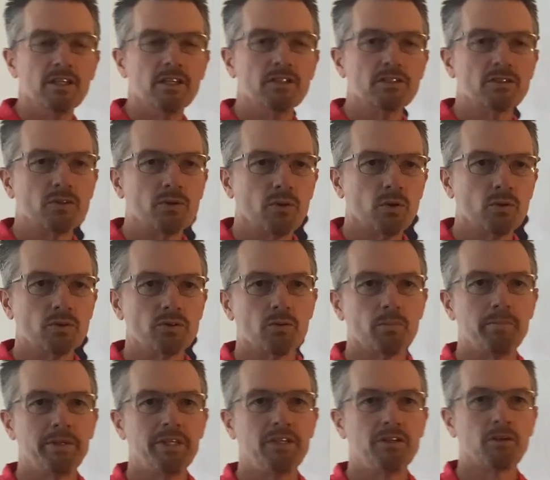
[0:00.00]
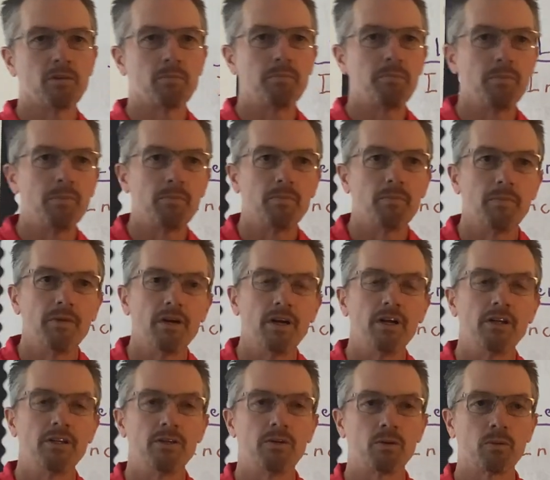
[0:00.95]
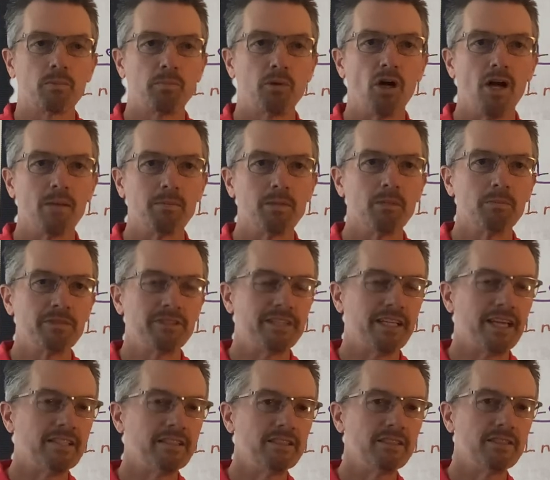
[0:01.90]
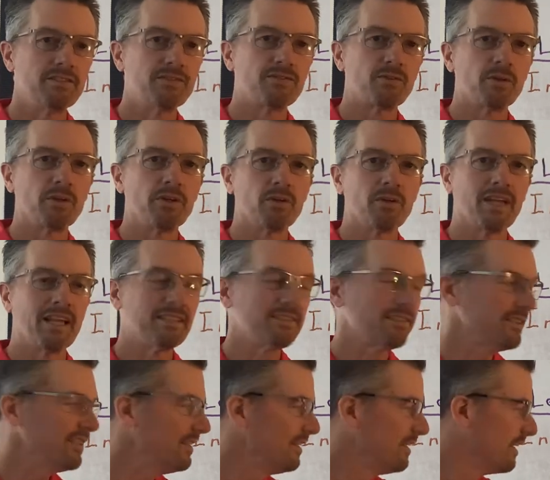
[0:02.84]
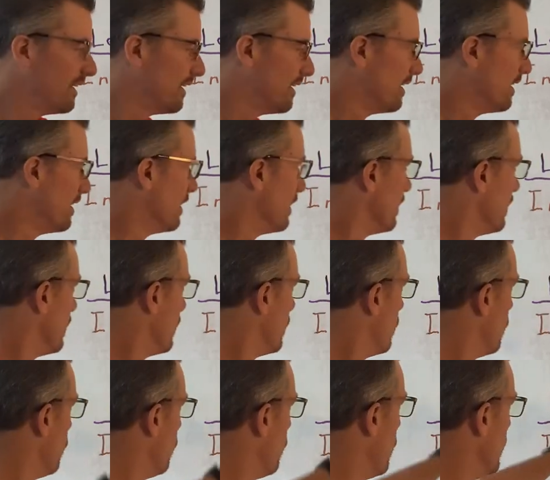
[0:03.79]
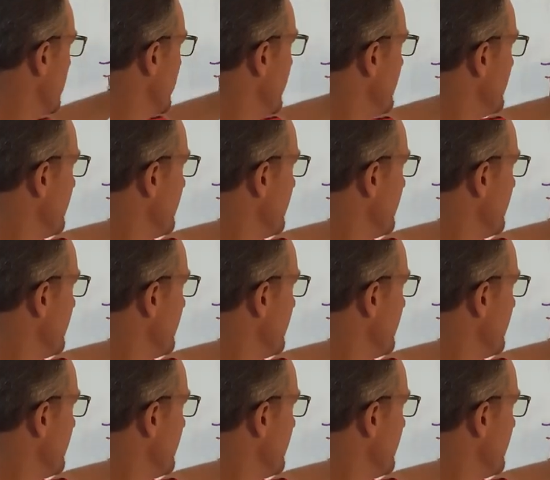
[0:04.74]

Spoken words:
So those will be your problem sets for your lesson. 1 is